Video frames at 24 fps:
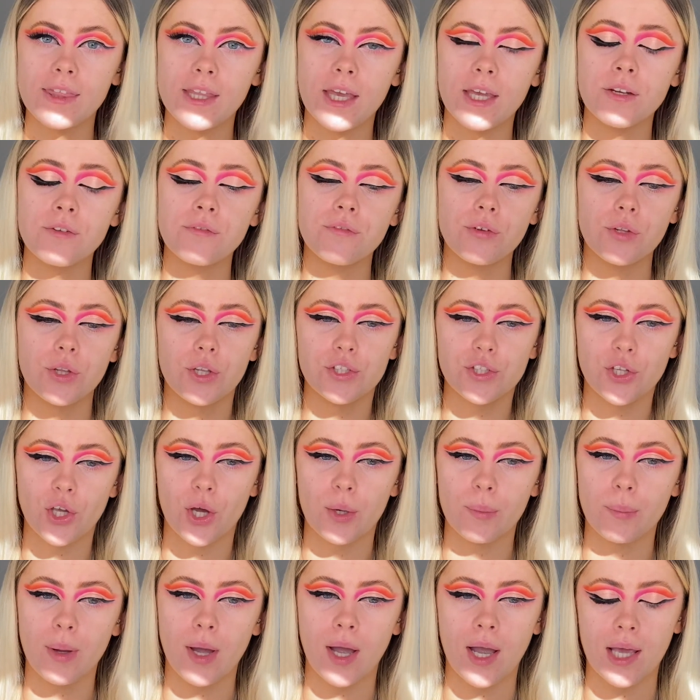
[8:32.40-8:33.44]
then for the
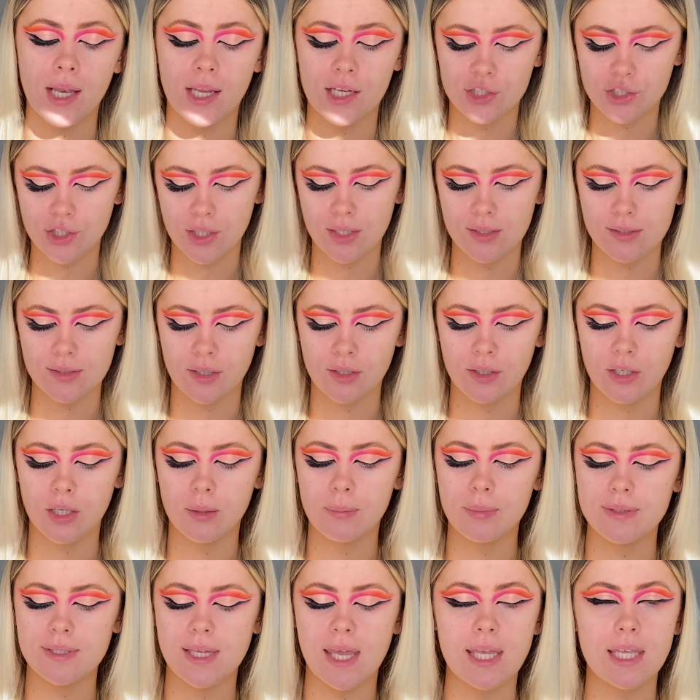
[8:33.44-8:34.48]
top eyelashes, I'm going to
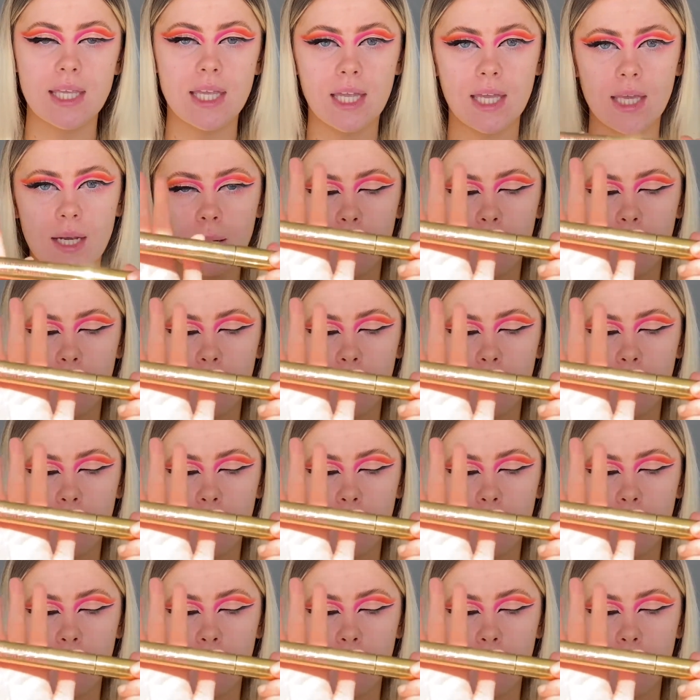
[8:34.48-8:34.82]
be taking